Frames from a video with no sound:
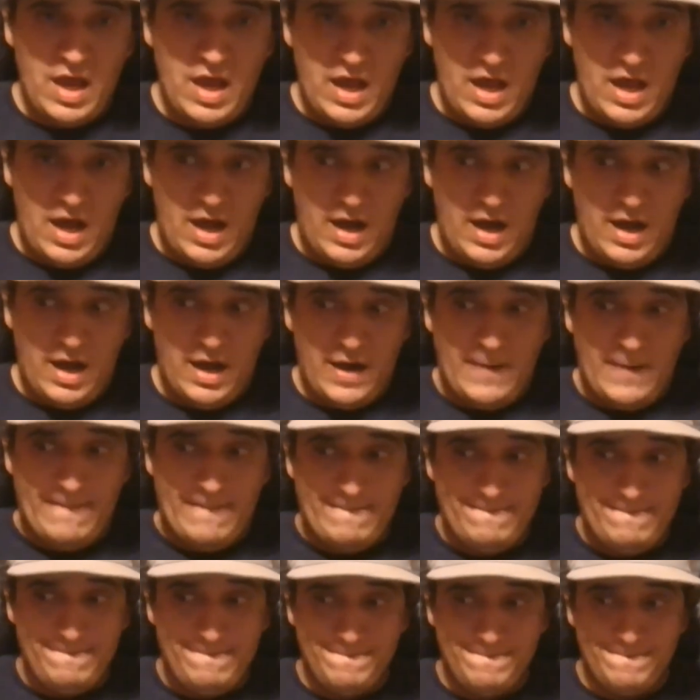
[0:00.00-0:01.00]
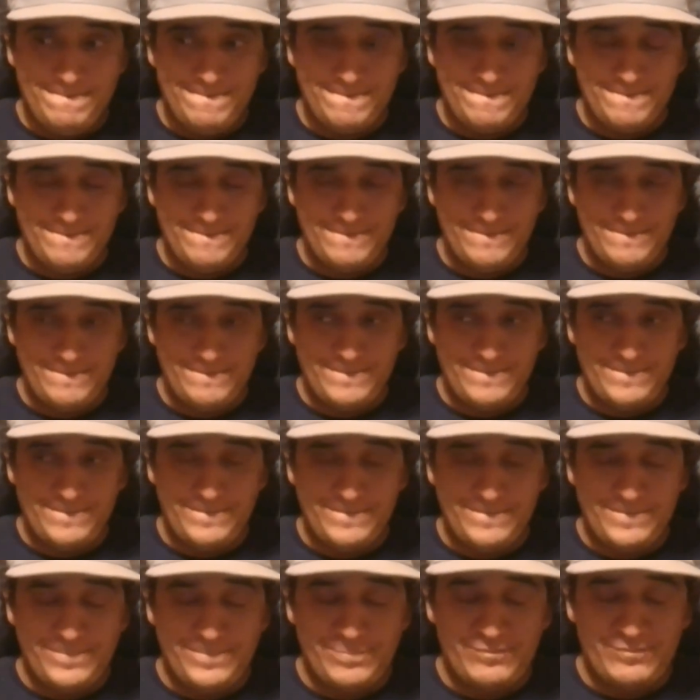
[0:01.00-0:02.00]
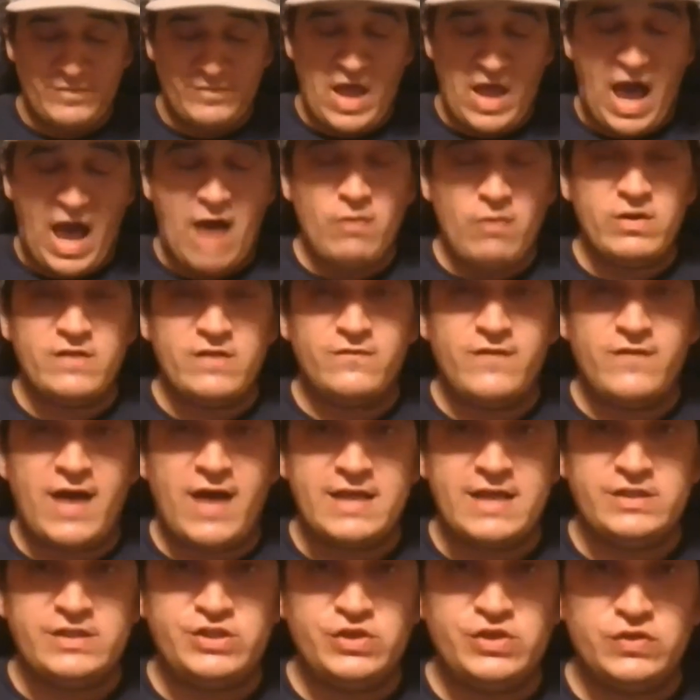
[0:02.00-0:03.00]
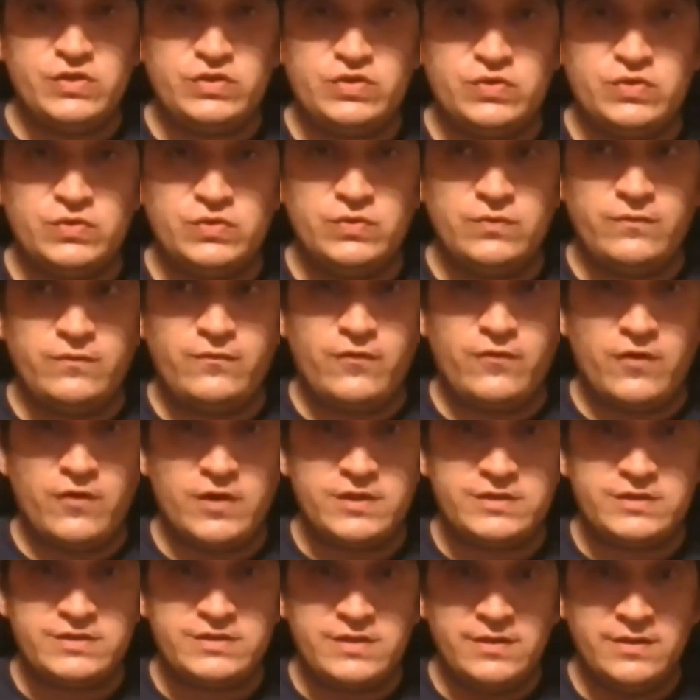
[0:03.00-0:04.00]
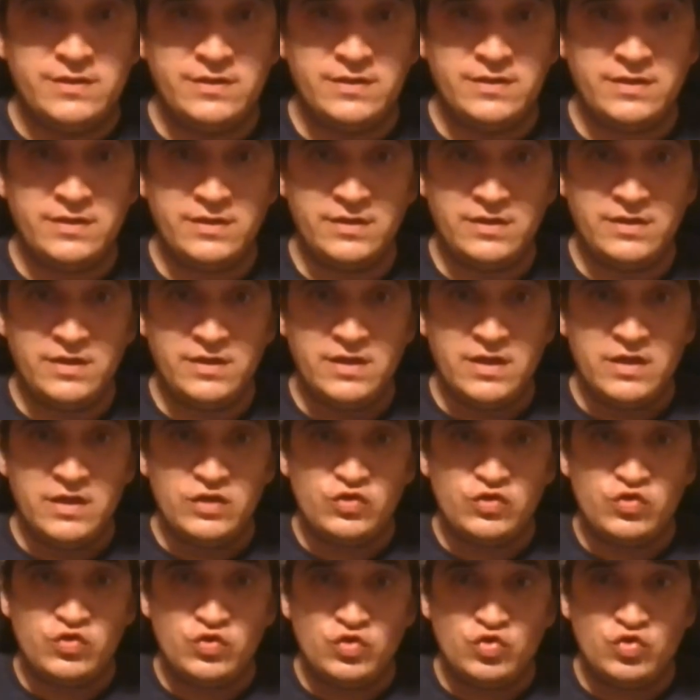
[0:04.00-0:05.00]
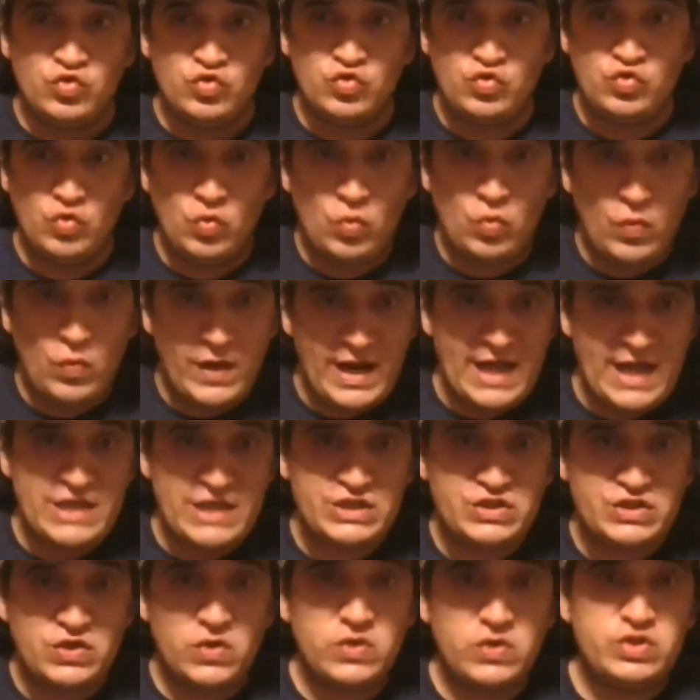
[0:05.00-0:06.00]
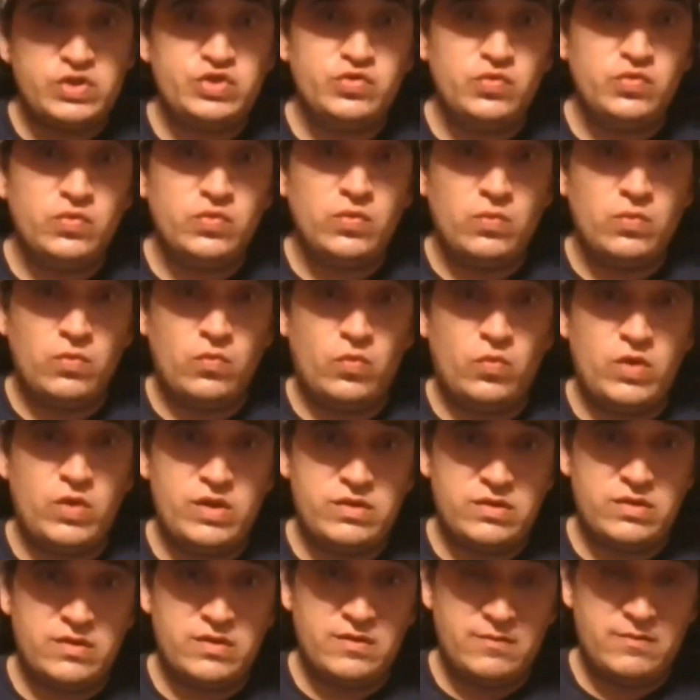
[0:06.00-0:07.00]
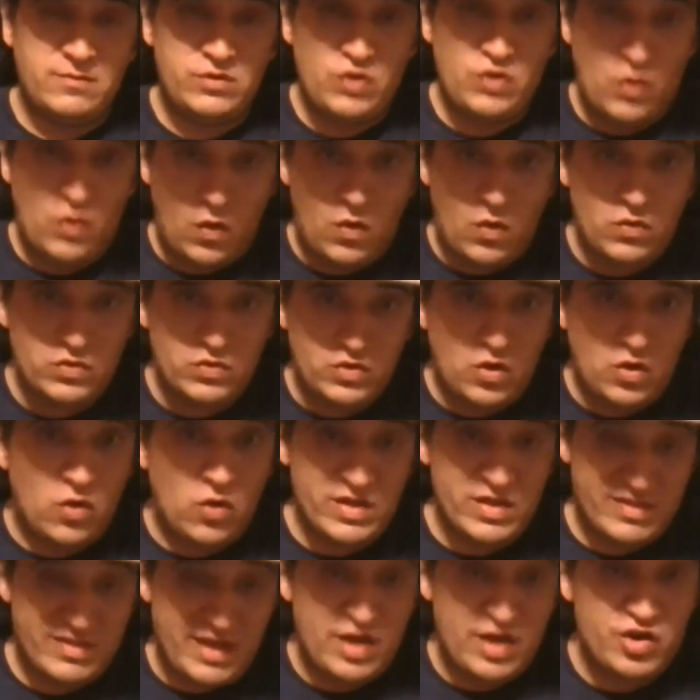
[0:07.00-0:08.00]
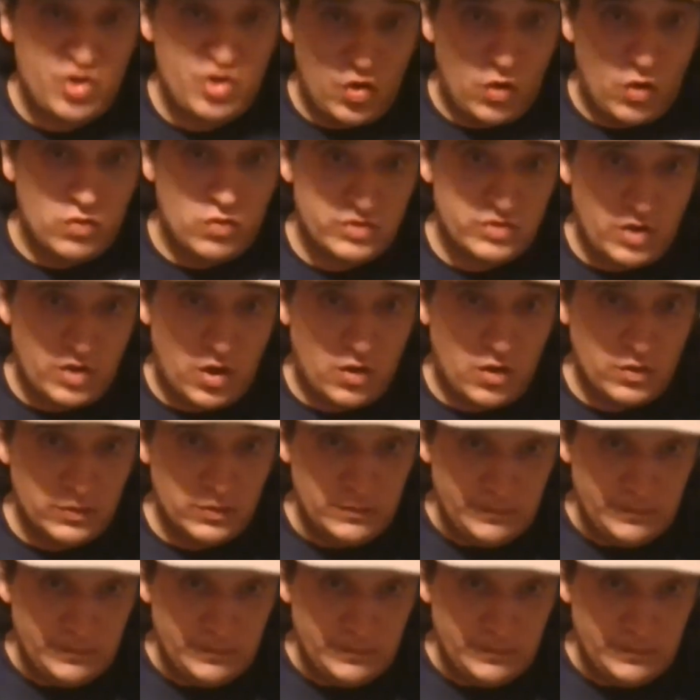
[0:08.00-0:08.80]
Um, I would advise you to first do what I showed you with your own dog. Instead of your own dog,